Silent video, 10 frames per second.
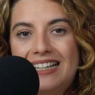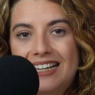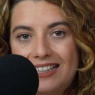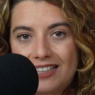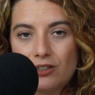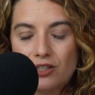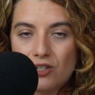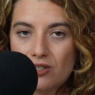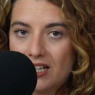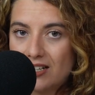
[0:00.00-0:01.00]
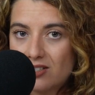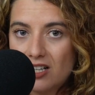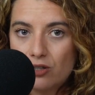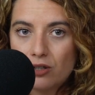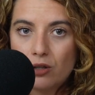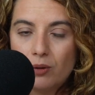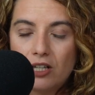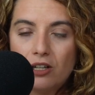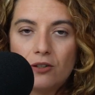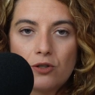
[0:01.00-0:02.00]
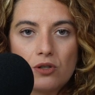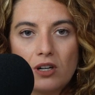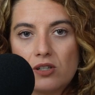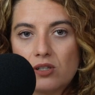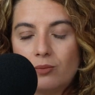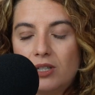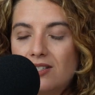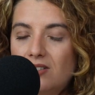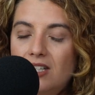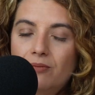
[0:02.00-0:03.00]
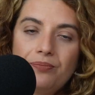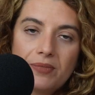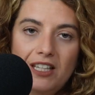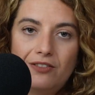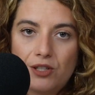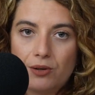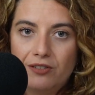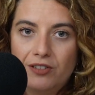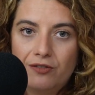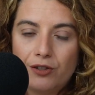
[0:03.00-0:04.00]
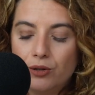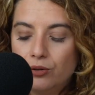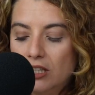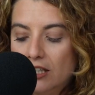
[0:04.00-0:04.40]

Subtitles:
And there you can just like schedule a quick call to talk to someone and see if it's the right fit for you.